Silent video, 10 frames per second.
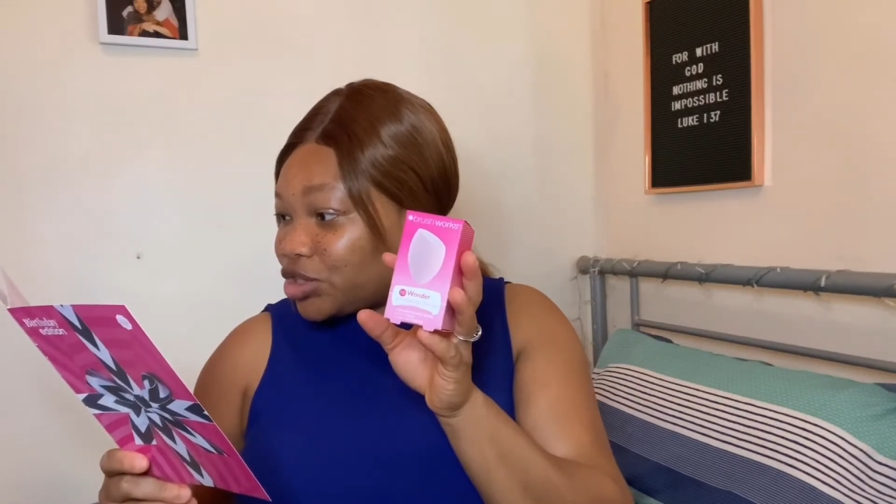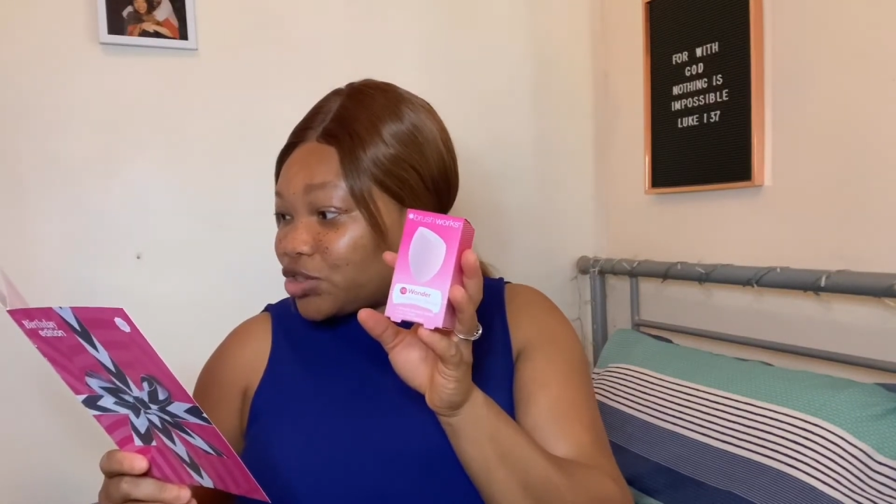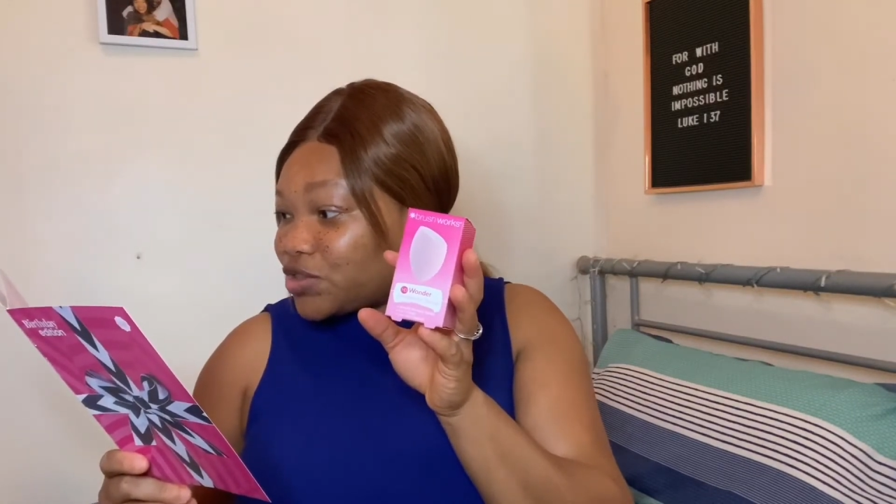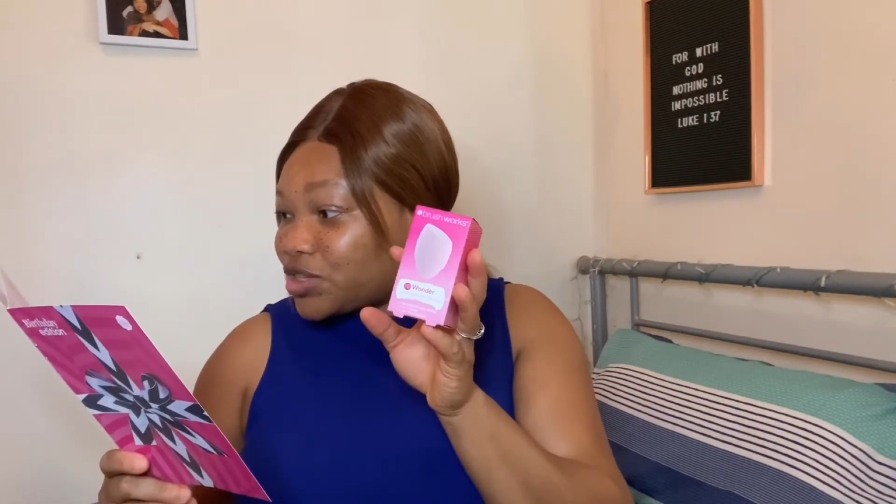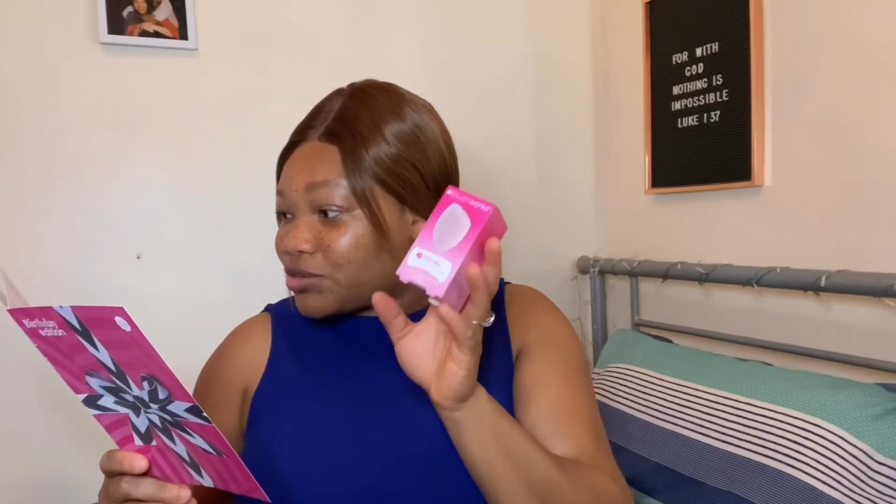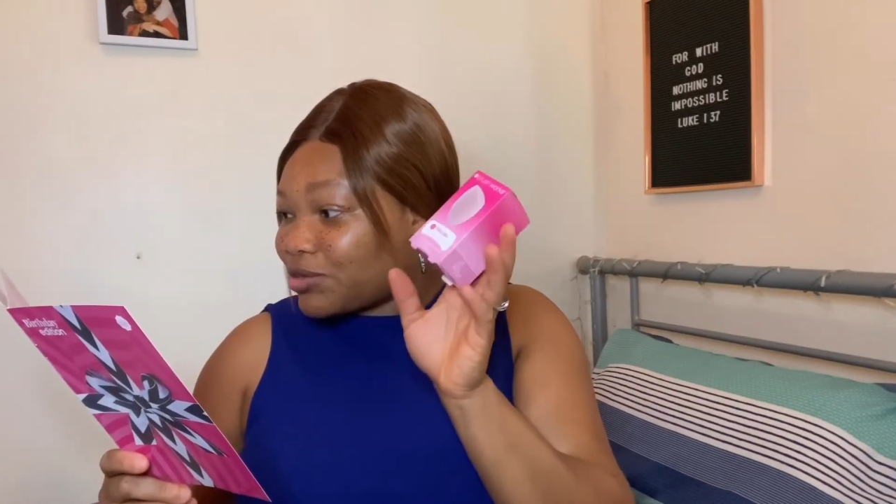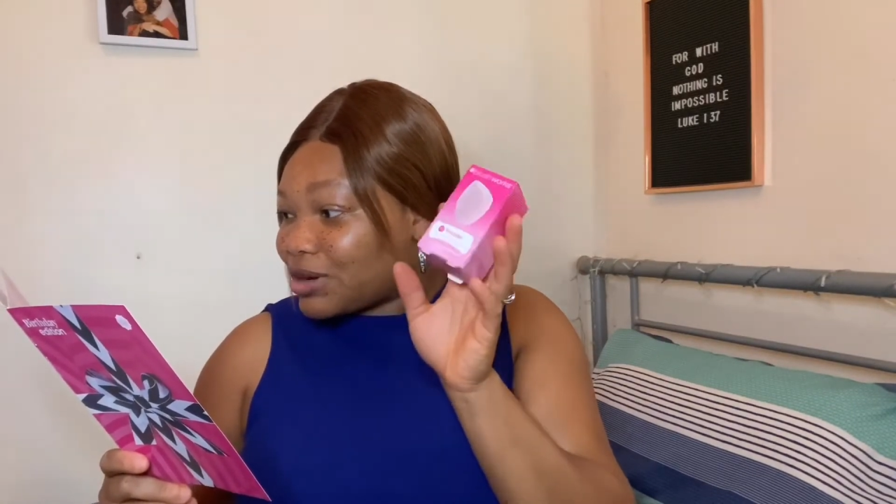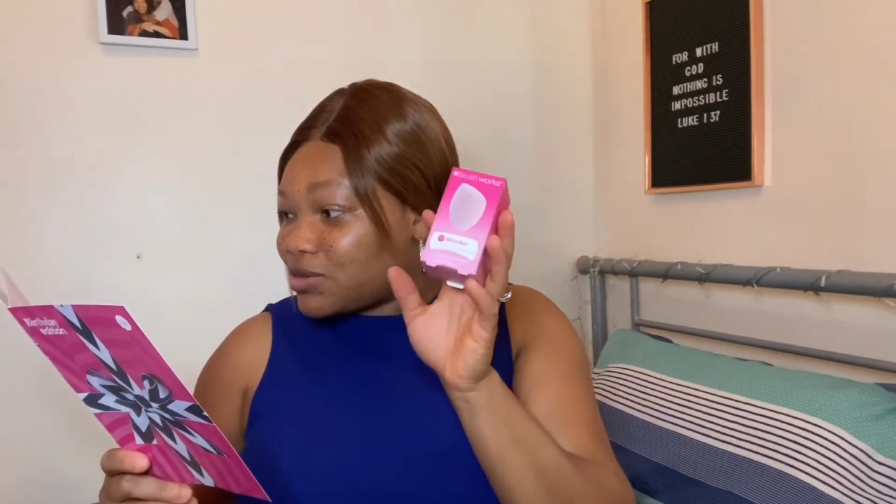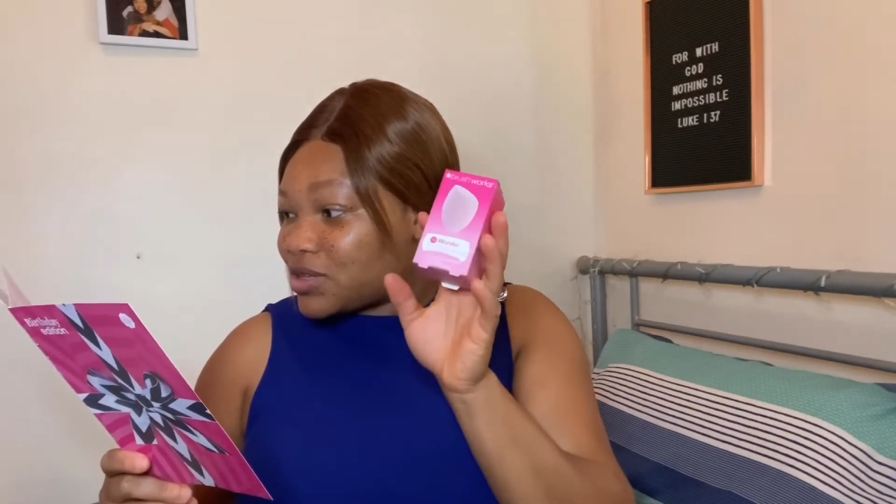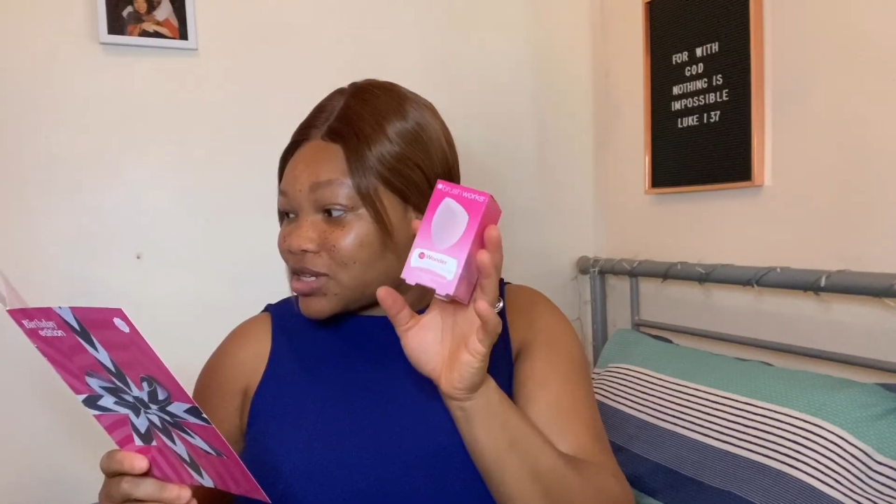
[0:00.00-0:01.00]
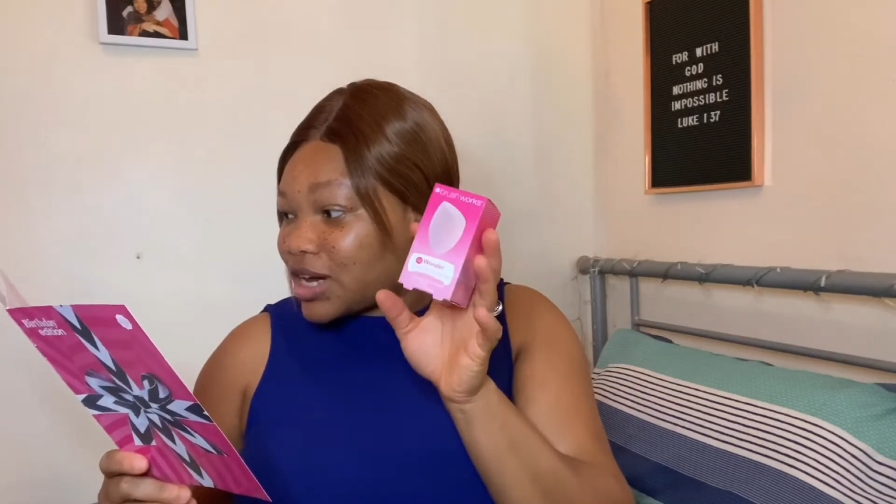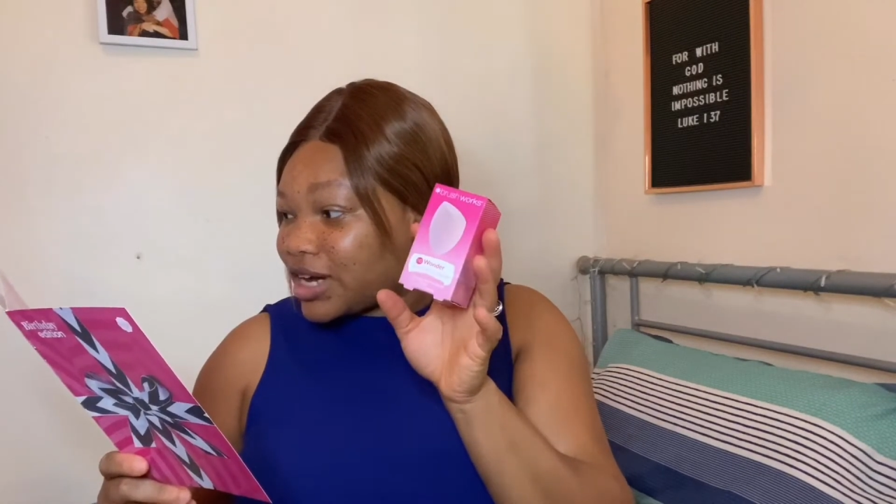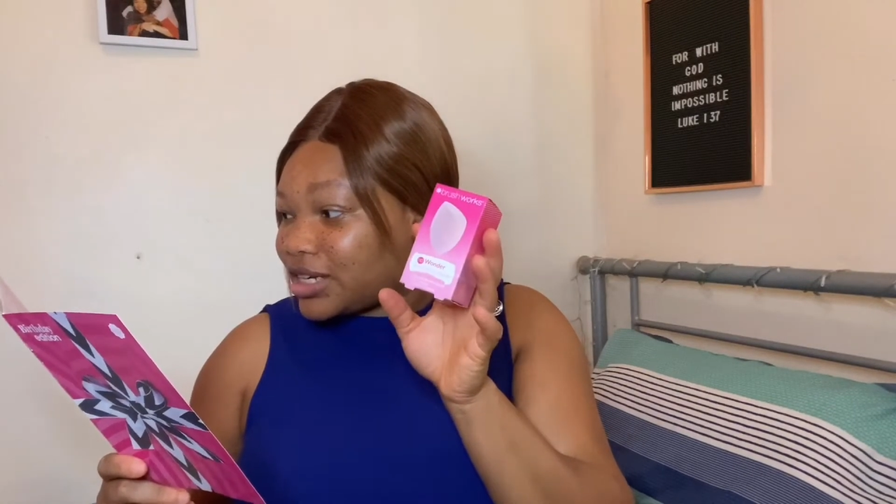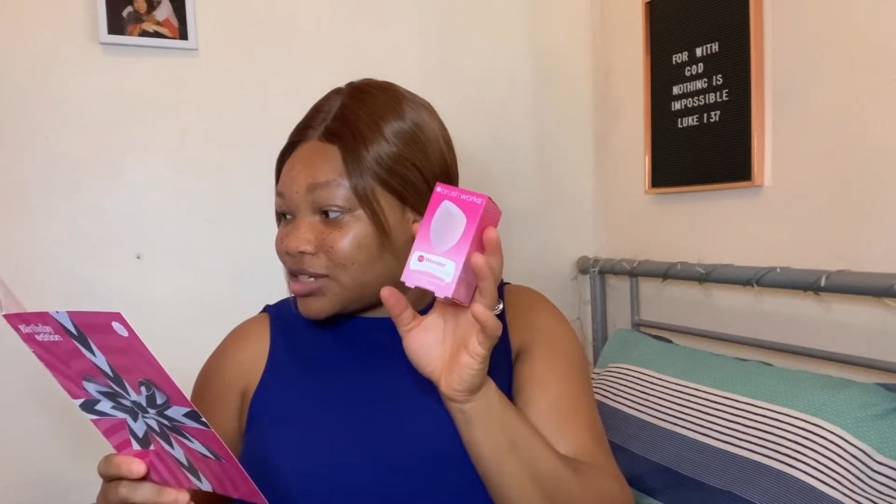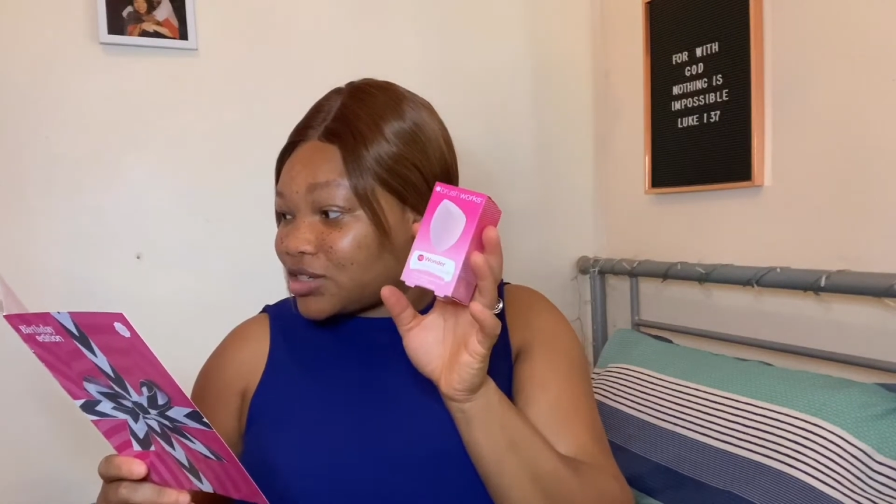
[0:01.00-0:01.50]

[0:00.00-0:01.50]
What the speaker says: use the round side